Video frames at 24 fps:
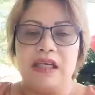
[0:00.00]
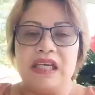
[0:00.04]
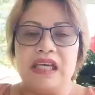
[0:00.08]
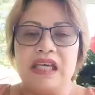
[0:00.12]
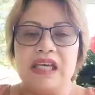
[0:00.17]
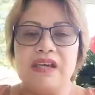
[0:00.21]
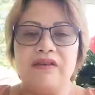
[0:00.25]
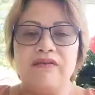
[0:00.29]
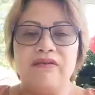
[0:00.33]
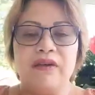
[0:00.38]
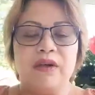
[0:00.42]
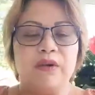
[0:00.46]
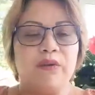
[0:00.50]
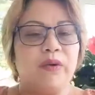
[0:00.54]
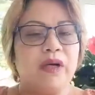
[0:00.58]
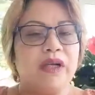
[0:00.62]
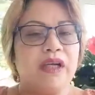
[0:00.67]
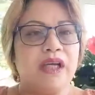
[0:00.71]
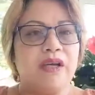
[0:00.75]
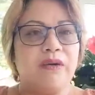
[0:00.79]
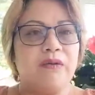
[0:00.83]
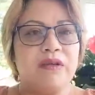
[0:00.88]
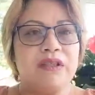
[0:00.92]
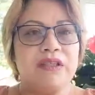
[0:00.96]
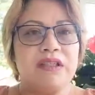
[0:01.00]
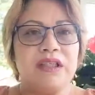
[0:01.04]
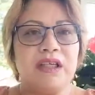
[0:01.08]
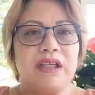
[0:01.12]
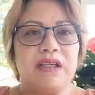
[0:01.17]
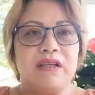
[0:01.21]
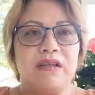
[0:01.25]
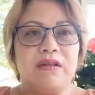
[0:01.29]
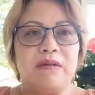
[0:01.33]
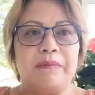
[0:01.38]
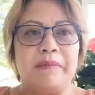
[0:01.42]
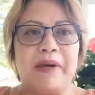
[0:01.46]
Even when he was still
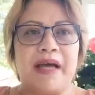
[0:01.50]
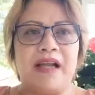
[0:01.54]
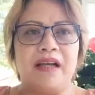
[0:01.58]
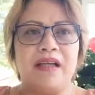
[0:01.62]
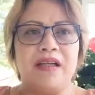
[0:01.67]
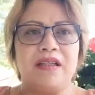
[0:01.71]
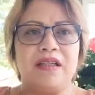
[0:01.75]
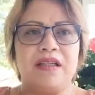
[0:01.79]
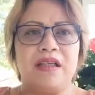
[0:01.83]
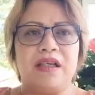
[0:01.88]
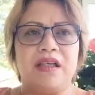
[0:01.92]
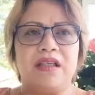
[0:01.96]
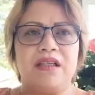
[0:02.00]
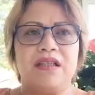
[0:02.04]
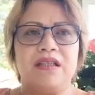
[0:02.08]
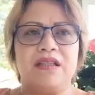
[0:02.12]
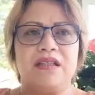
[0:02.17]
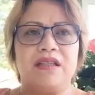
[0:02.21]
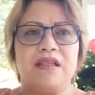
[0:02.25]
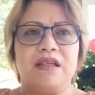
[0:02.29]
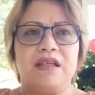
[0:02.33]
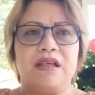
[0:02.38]
in the politics,